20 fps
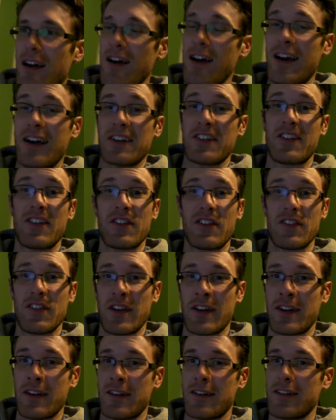And since
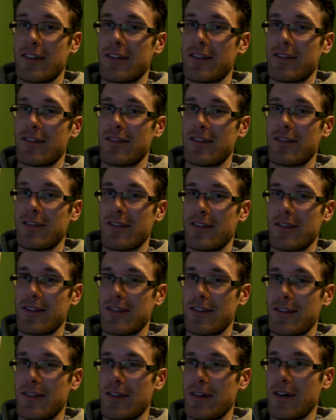then,
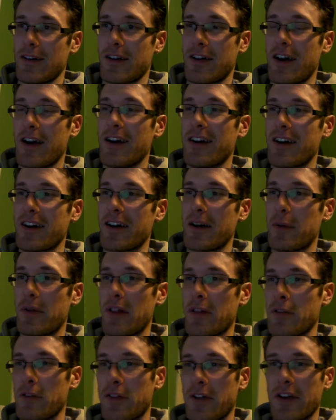a couple
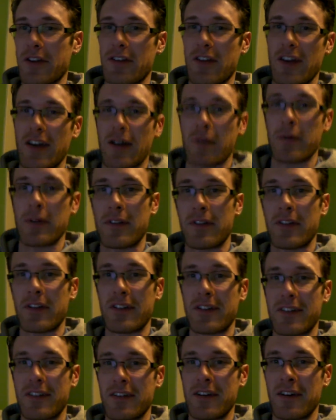other things happened
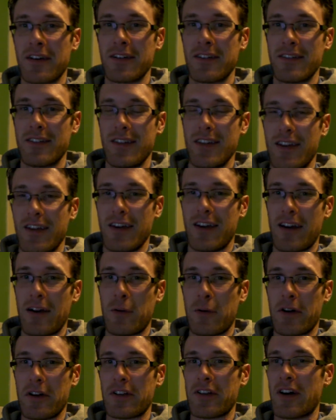that I
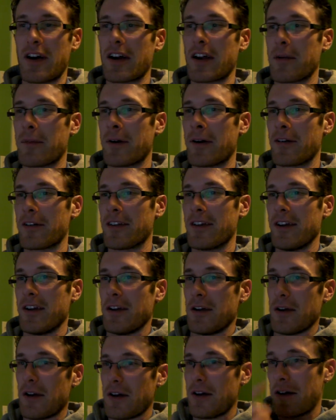want to talk about.
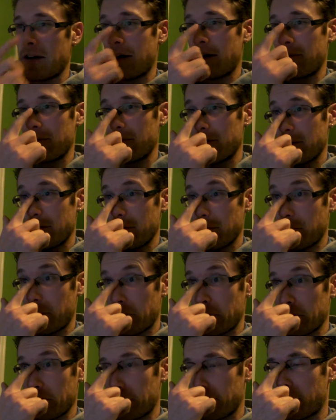
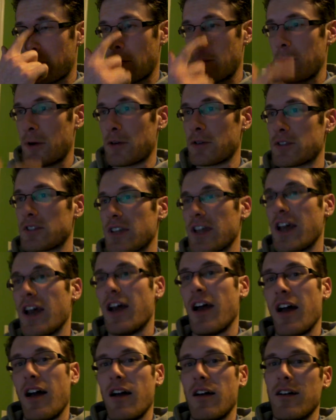First and foremost,
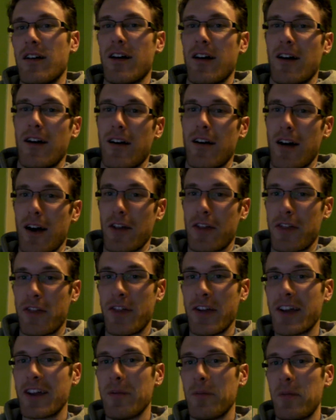I
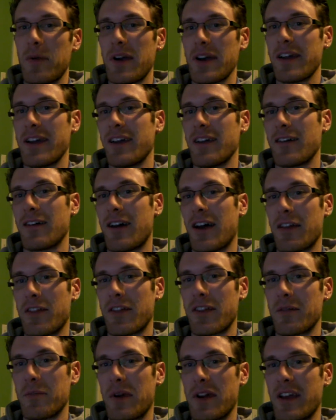think my
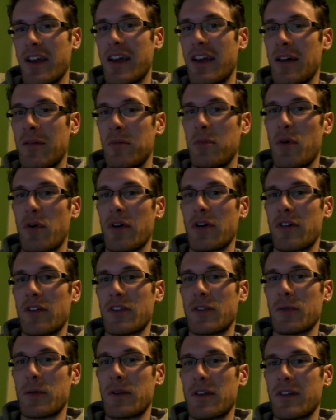hemp oil
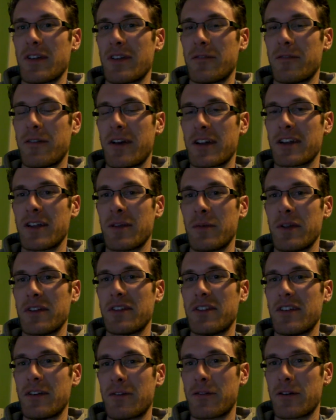has been affecting me
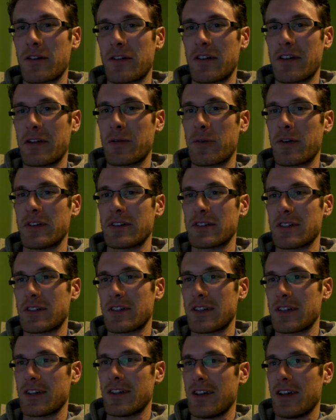differently
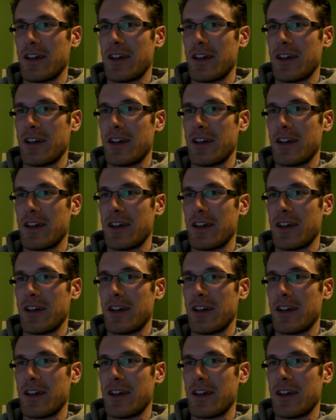recently.